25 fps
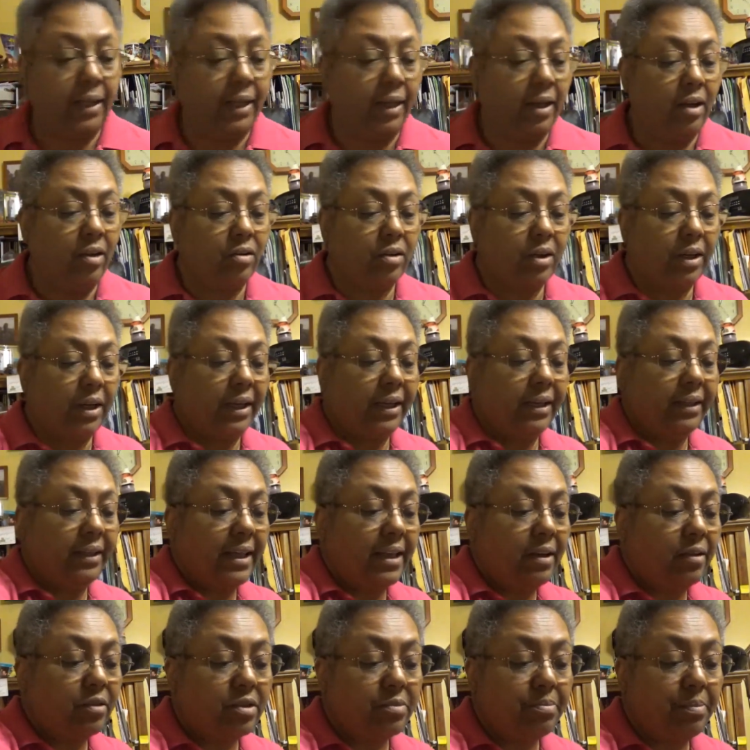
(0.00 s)
Okay,
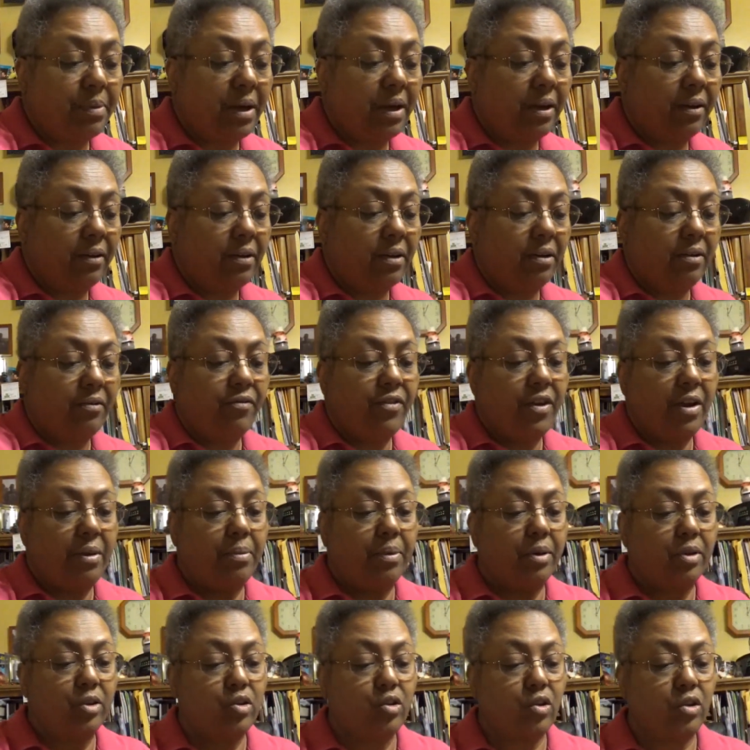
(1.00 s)
that was my
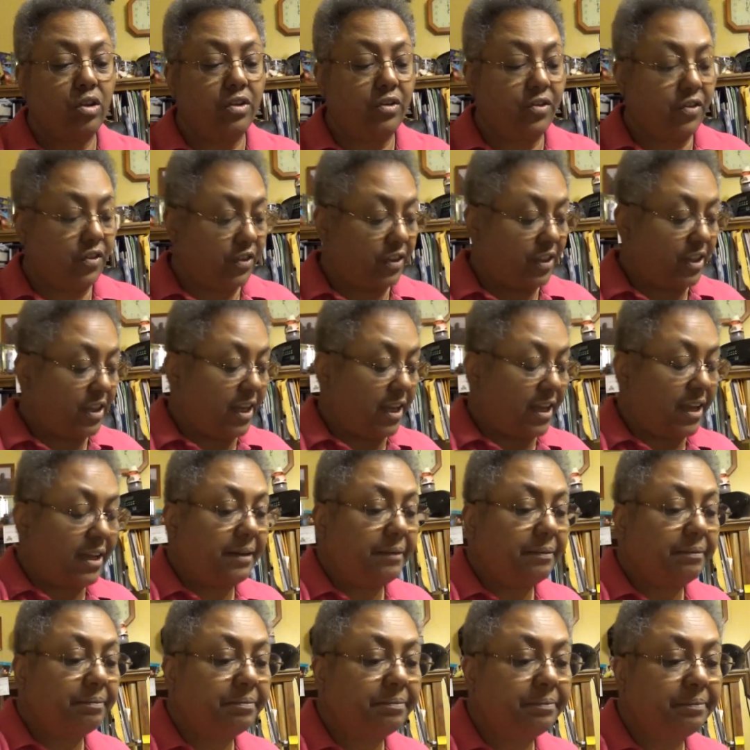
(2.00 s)
fabric choice for that.